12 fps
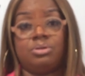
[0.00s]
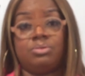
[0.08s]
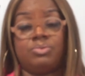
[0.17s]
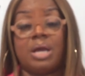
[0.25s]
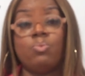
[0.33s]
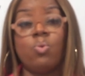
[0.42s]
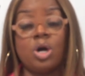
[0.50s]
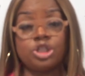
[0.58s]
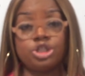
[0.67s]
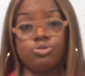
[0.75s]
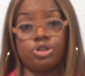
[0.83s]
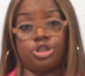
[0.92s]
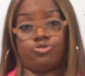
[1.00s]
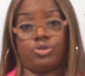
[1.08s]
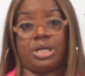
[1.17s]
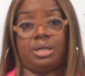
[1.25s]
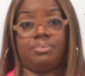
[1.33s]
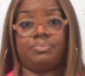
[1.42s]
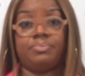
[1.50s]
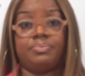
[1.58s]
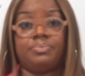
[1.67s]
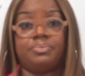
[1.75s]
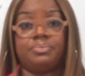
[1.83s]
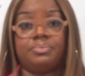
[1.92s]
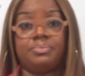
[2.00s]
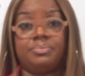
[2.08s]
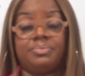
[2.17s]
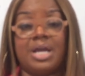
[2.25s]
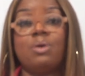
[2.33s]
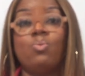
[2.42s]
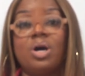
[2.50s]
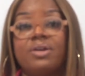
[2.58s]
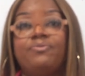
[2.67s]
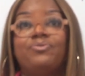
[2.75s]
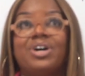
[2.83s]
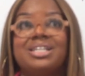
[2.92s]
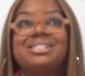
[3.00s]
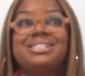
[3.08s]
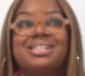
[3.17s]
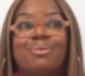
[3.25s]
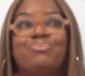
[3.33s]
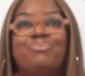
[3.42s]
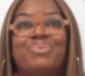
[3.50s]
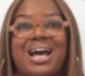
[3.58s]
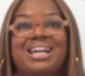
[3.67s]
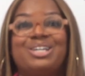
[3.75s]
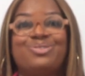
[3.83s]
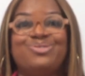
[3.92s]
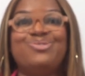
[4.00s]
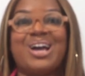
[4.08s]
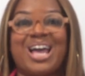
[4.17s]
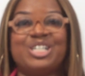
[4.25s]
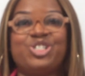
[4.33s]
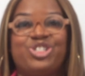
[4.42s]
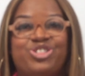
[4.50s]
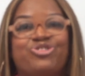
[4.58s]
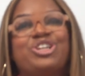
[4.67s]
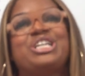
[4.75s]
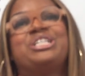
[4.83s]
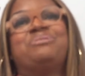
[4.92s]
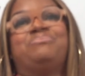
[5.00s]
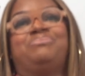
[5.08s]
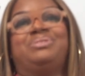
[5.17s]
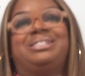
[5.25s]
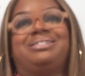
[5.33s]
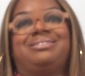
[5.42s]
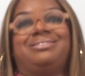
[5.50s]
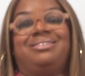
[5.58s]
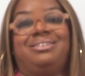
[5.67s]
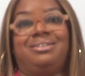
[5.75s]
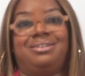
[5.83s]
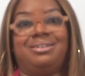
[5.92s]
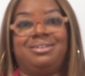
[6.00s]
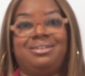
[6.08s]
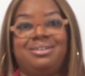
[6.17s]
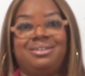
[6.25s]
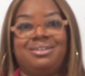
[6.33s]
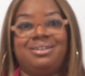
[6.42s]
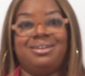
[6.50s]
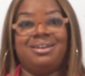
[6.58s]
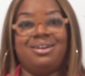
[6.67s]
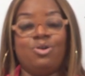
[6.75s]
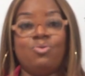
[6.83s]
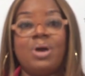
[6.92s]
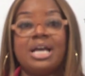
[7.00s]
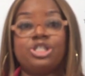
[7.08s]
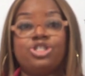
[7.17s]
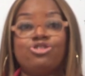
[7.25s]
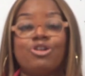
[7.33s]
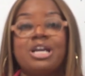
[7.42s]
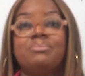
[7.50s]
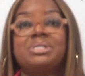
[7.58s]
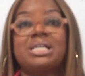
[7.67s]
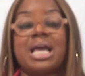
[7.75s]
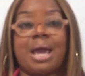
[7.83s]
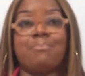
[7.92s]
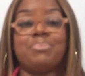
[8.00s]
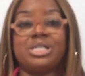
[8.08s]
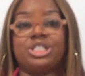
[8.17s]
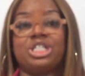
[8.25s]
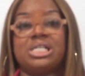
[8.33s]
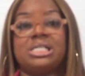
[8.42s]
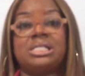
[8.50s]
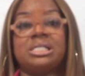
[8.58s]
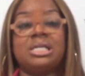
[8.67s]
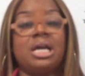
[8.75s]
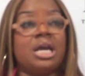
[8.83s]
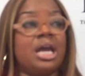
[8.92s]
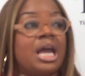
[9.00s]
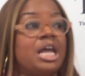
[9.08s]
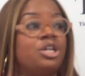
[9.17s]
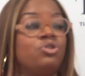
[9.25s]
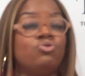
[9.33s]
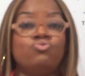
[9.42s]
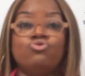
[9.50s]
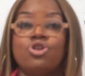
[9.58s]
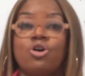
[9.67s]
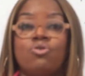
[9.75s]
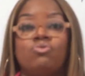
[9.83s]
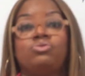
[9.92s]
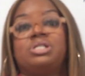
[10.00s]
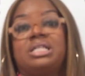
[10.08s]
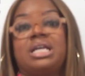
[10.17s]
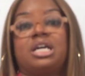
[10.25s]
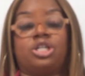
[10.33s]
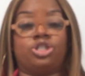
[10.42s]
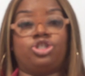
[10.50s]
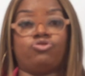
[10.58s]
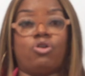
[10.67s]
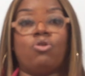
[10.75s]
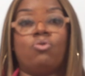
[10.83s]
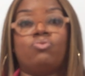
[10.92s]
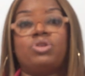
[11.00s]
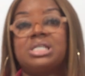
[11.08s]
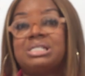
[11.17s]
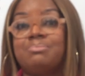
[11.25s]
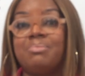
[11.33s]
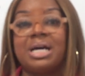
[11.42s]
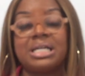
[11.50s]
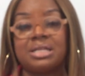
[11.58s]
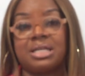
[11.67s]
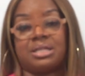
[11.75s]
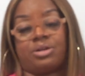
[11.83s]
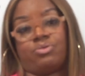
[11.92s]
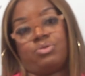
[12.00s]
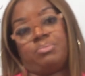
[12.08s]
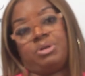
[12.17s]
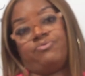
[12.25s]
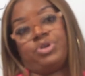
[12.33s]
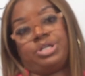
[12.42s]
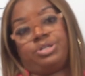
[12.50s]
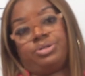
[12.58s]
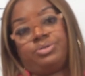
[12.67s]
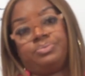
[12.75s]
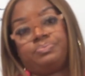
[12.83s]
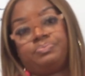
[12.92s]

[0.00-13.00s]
They want you to dream. They want to fund somebody who has dreams. Who has dreams and ambitions and who knows that they control this money that they're going to be rendered.